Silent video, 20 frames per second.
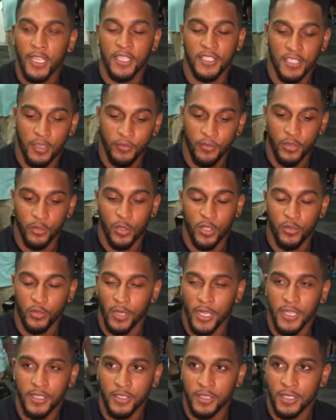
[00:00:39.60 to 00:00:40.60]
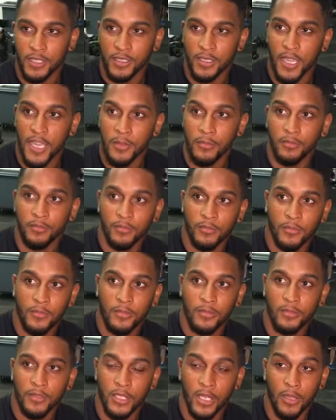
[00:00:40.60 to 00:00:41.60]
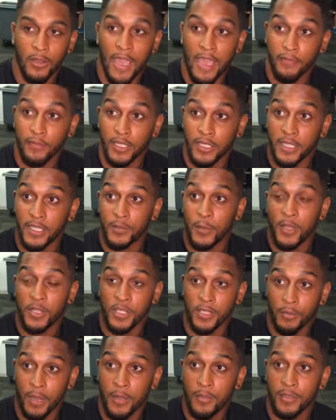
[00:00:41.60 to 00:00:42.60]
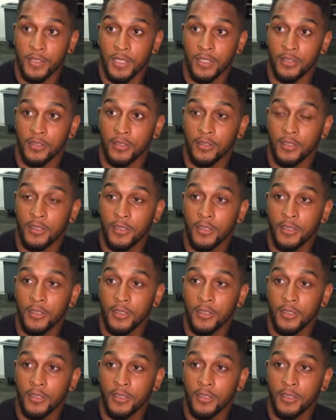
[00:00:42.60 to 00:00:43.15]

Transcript: is something which relates to this game, you know, heavily, especially in my position.